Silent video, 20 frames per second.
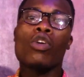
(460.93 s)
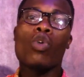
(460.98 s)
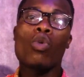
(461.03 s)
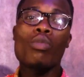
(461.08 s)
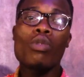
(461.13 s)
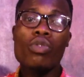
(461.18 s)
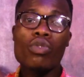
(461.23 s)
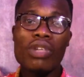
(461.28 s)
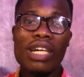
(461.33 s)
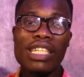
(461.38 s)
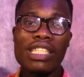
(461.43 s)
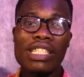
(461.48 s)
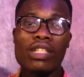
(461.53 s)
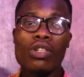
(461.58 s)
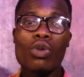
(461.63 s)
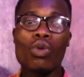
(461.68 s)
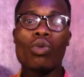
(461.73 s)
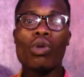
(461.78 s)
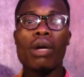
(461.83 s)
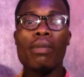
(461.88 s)
We be try to
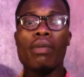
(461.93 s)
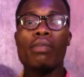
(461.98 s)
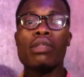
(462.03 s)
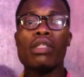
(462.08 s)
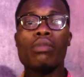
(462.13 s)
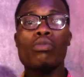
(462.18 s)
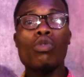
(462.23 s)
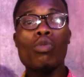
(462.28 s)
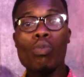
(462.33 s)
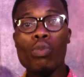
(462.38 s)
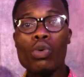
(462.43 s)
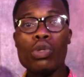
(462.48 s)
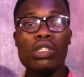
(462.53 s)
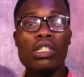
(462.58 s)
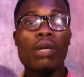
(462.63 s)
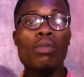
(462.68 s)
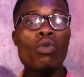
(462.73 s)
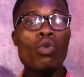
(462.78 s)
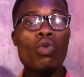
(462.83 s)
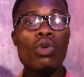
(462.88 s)
go come as a moon pussy,
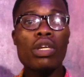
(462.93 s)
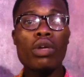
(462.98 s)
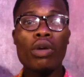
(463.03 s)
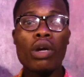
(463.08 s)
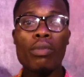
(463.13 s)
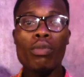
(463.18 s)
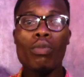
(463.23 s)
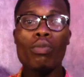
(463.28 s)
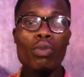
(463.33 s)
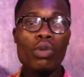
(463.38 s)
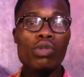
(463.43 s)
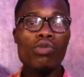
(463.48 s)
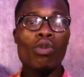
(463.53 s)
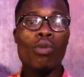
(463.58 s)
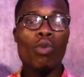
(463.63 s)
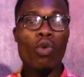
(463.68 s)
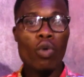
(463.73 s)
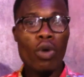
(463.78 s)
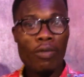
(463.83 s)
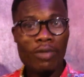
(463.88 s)
a moon who do a moon pussy on
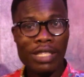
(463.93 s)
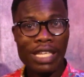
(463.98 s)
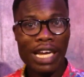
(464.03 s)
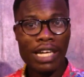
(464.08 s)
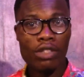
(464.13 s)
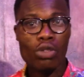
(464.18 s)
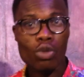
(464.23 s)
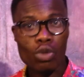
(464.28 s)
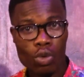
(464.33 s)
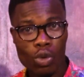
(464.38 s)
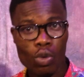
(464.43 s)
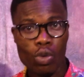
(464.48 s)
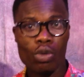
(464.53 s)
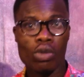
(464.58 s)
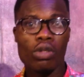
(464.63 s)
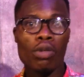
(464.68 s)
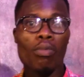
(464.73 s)
my website or son.